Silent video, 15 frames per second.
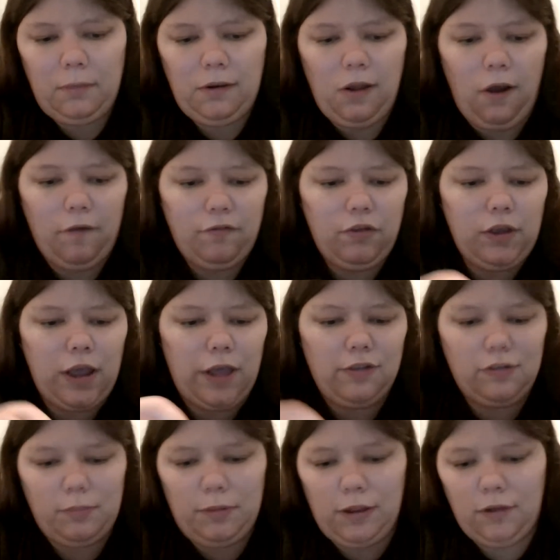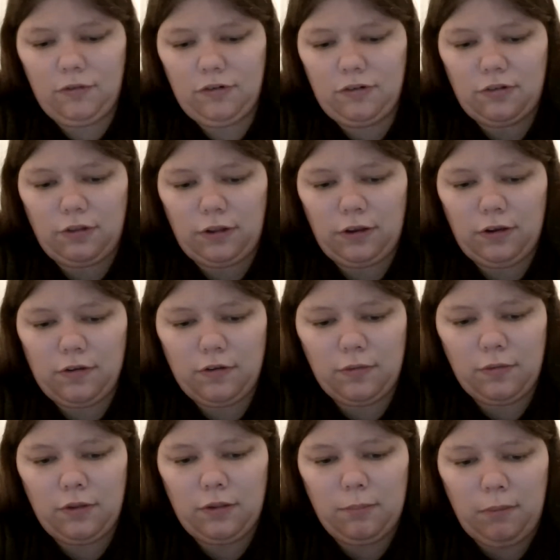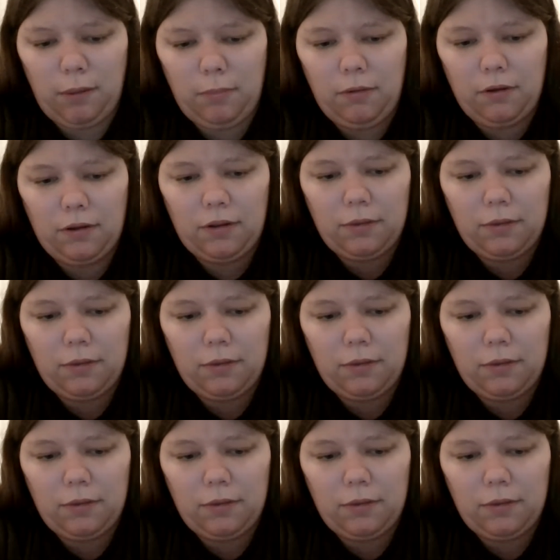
know if you guys will be interested to read my book.